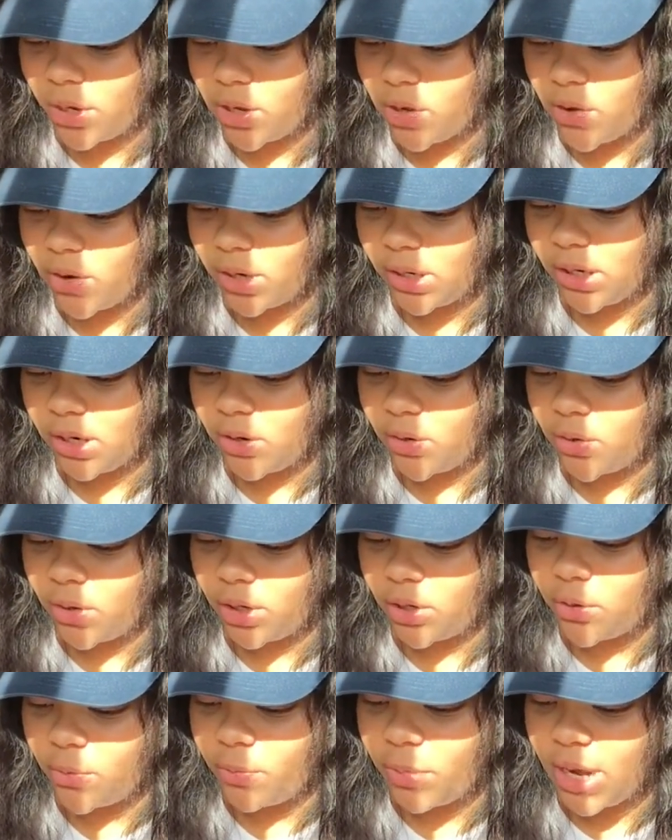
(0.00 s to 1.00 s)
coconut
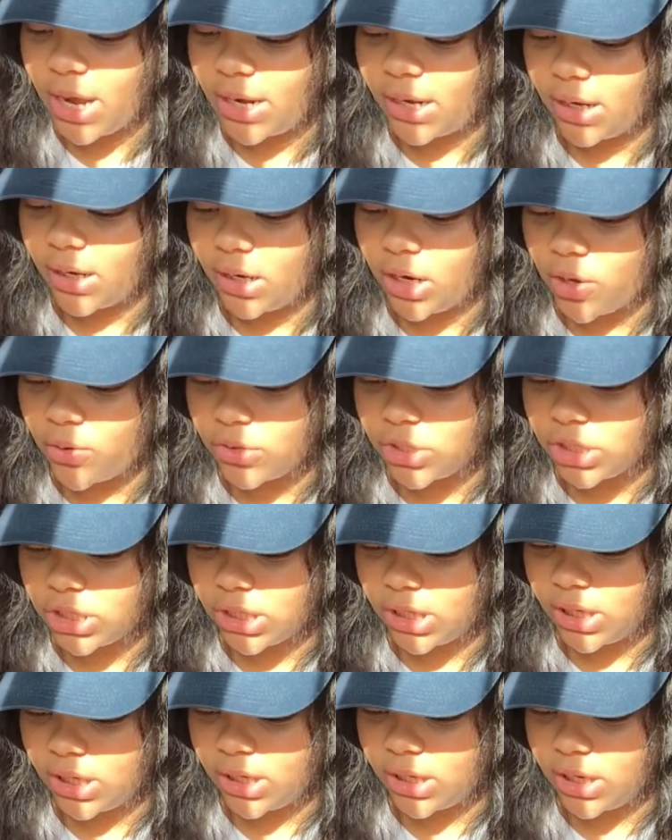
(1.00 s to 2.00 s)
oil body
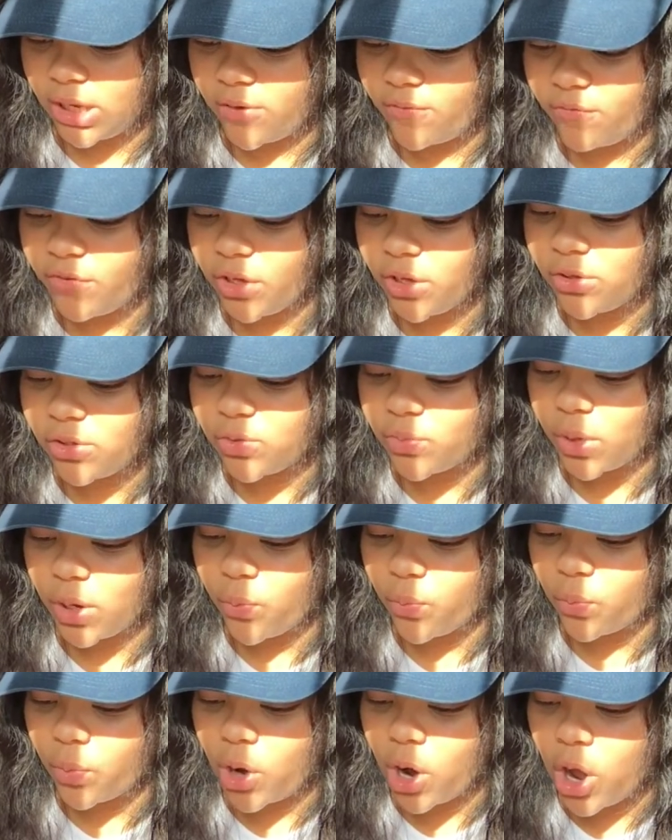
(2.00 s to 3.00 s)
lotion infused
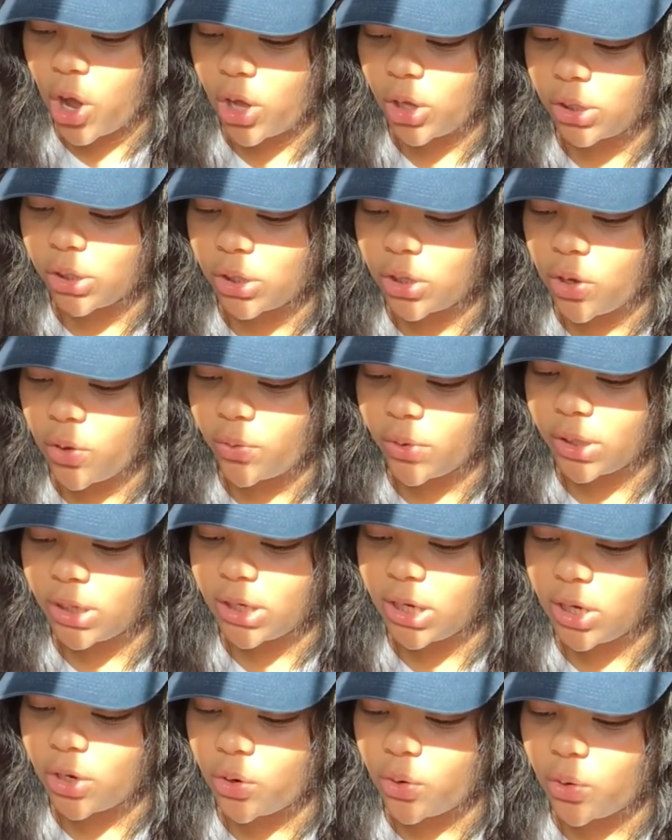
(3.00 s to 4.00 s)
with raw
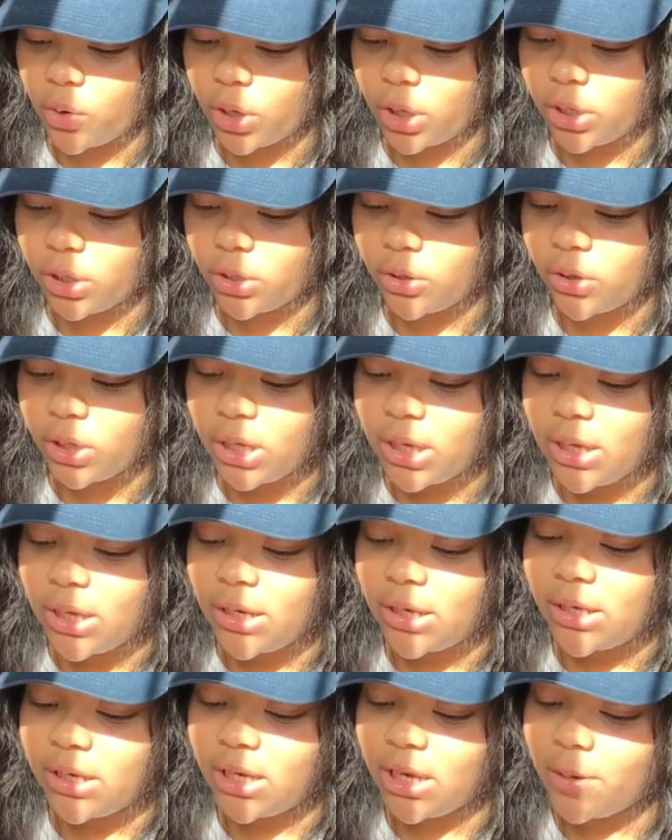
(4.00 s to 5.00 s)
coconut oil,
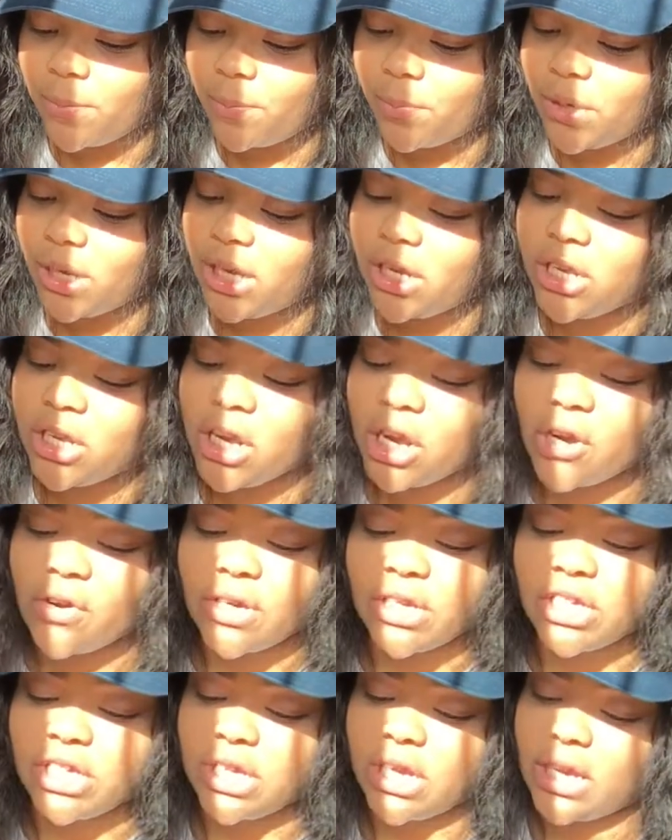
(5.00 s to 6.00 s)
deeply
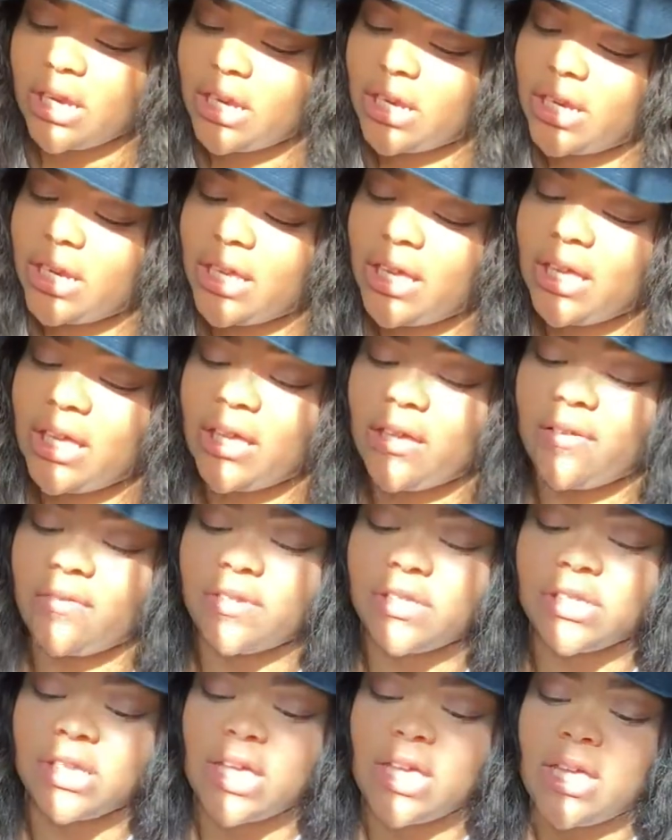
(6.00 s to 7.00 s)
nourishing,
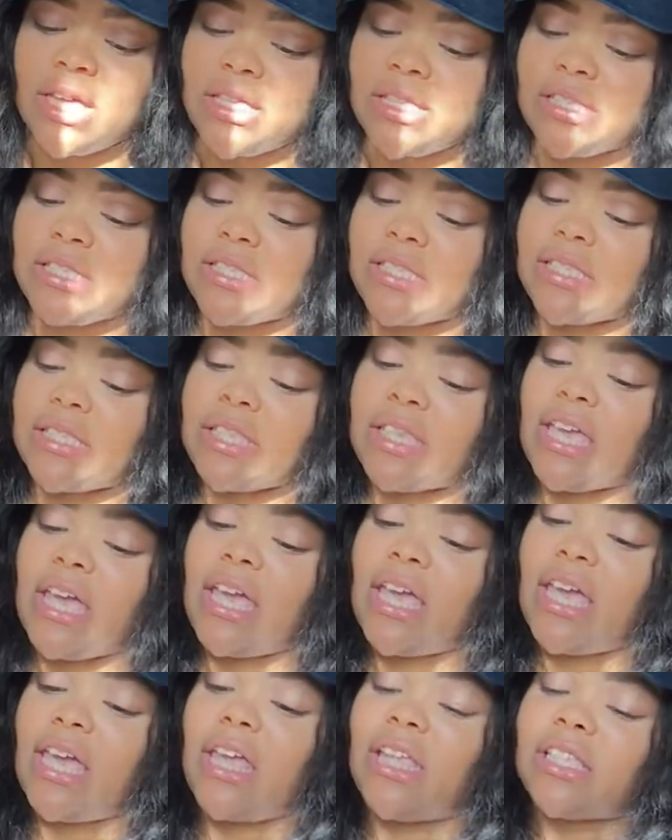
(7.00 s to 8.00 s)
leaves
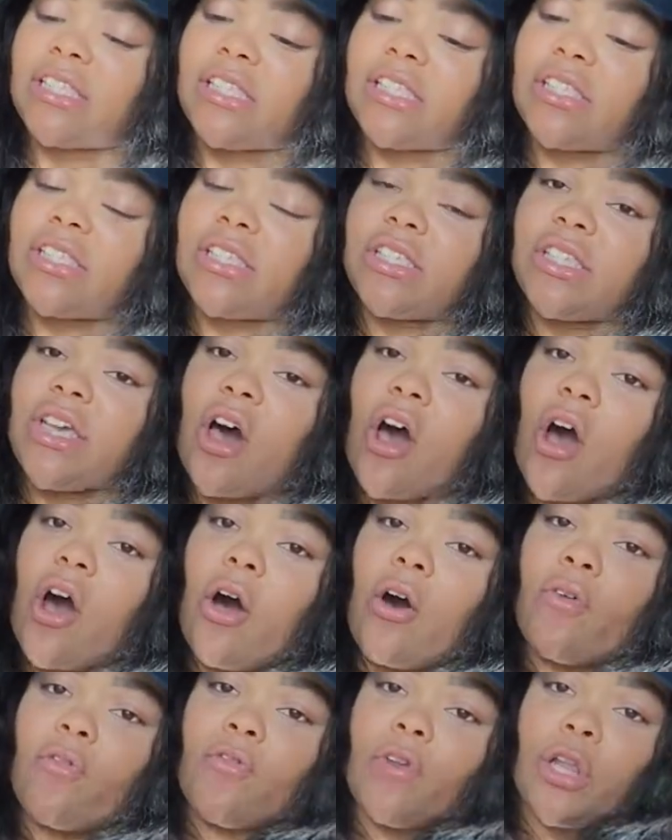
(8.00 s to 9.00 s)
skin
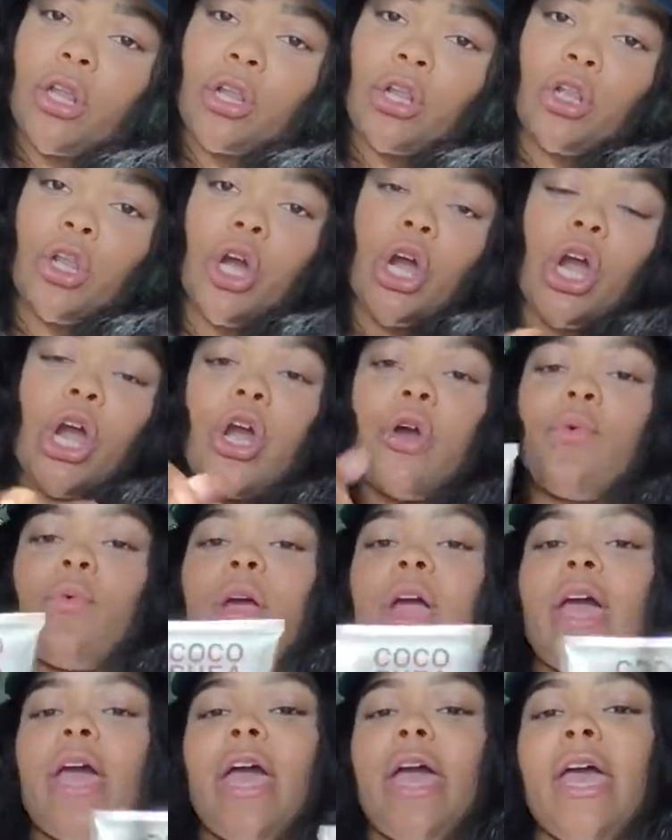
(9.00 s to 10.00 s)
soft and
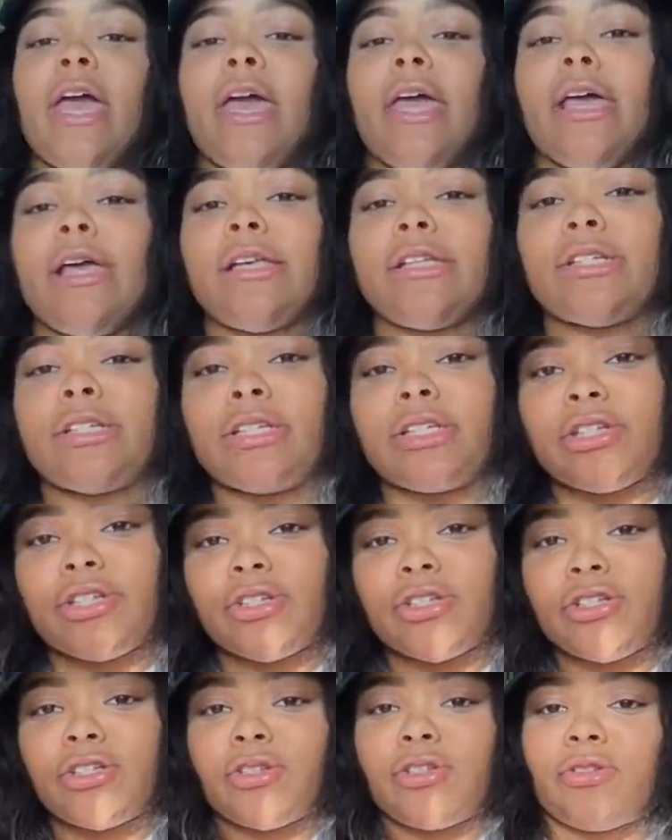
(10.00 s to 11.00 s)

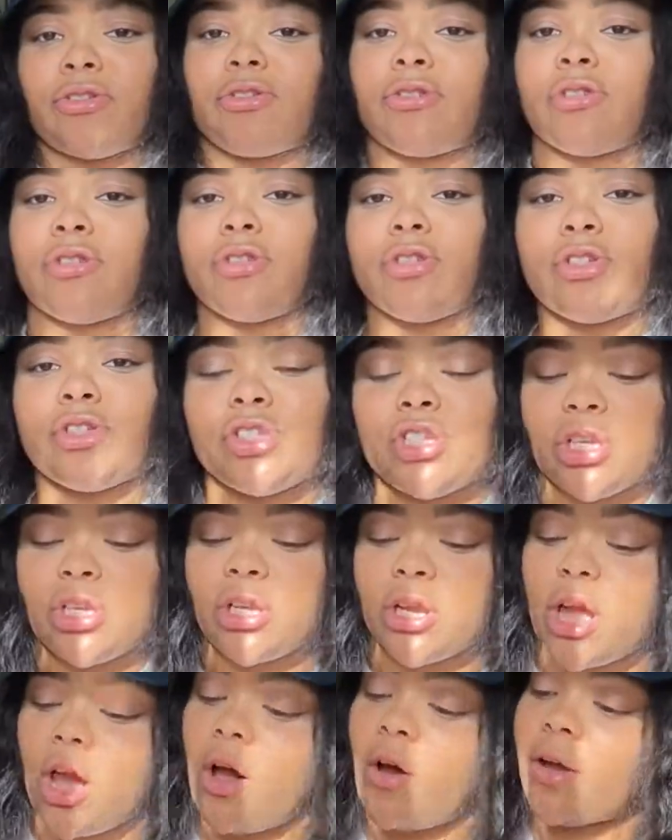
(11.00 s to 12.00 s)
nourished.
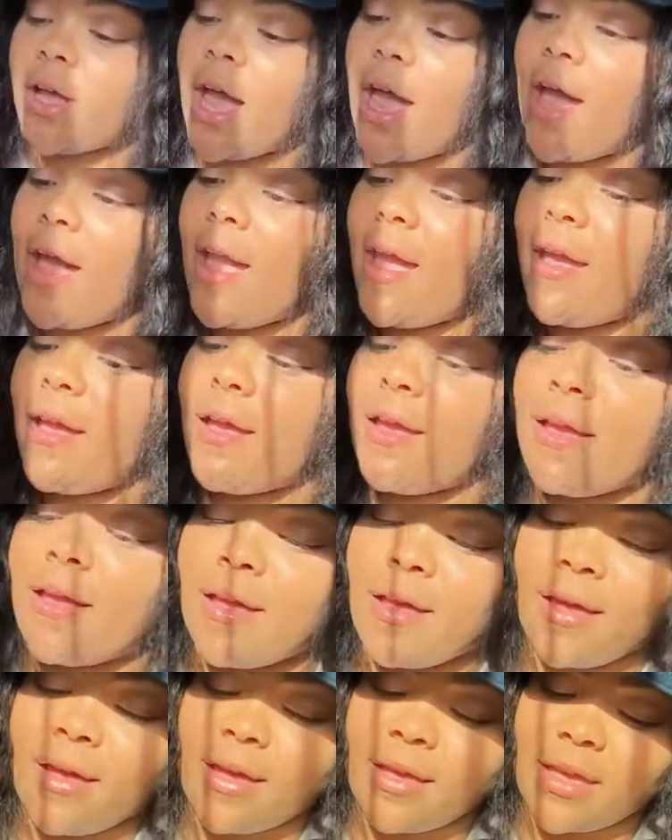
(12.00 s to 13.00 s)
Okay?
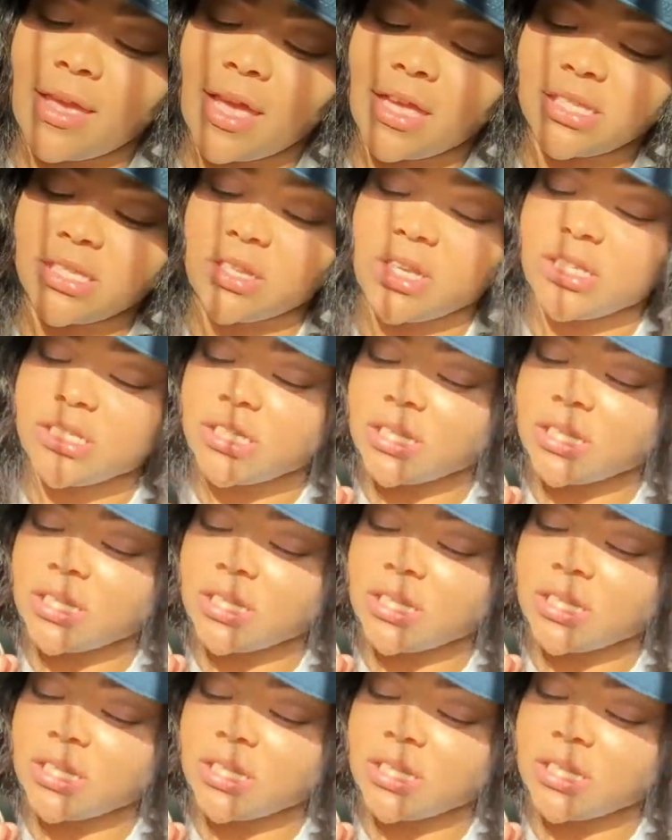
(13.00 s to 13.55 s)
Yeah, so this